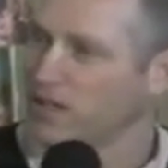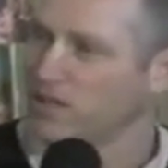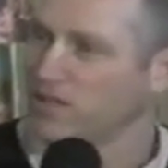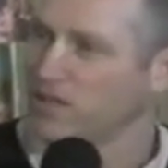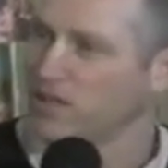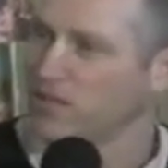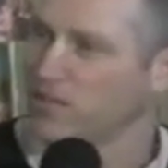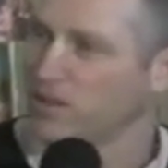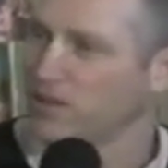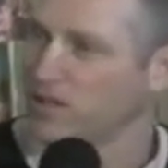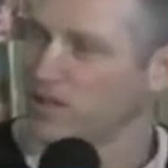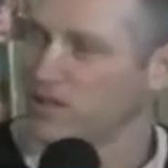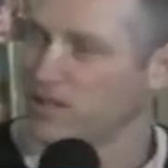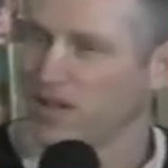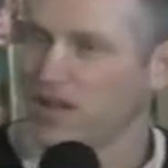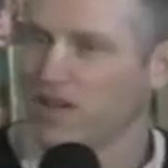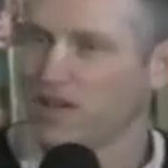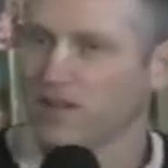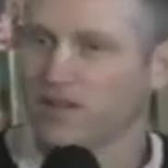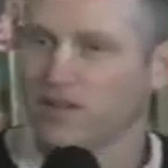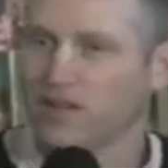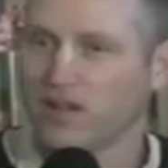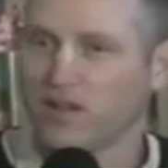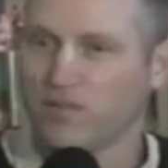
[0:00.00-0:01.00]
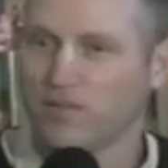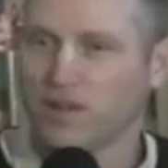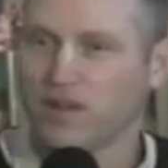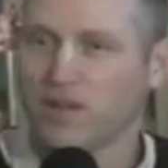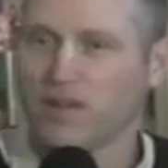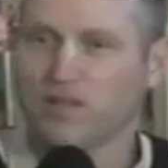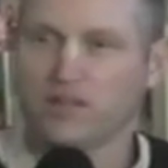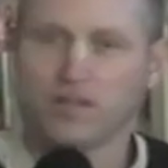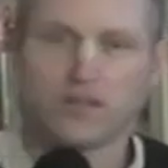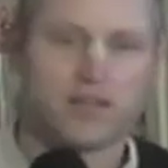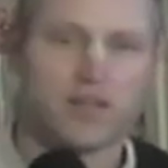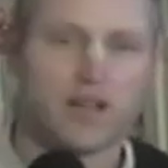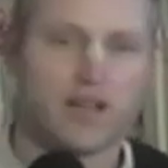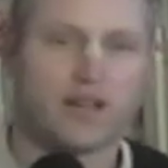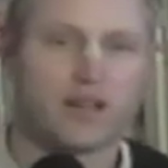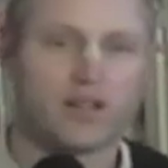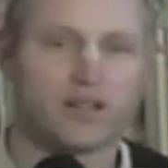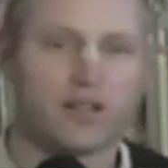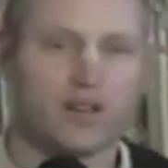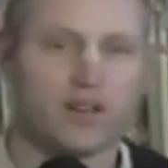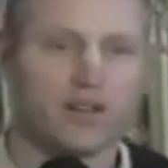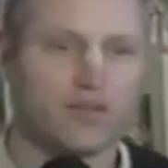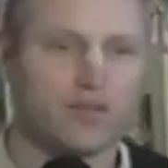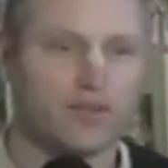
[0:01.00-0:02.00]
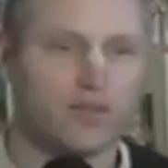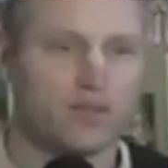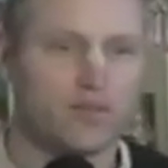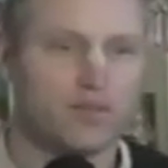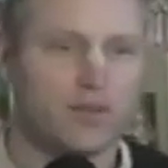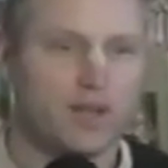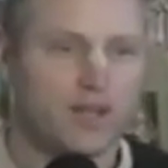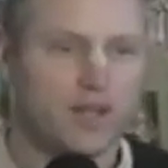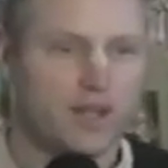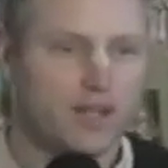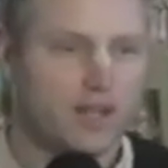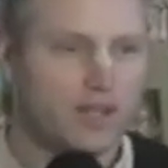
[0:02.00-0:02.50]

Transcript: to some of the Sankirtan men in the Sankirtan room,